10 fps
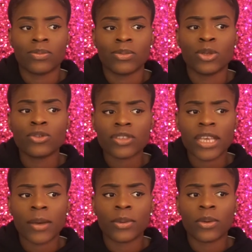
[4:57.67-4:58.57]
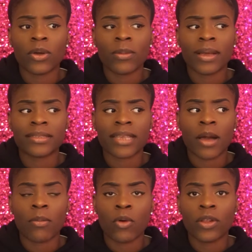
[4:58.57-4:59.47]
Usually I would oil my
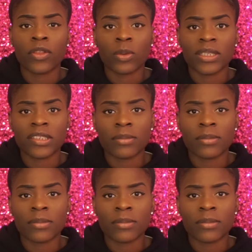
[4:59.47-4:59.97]
scalp more in the winter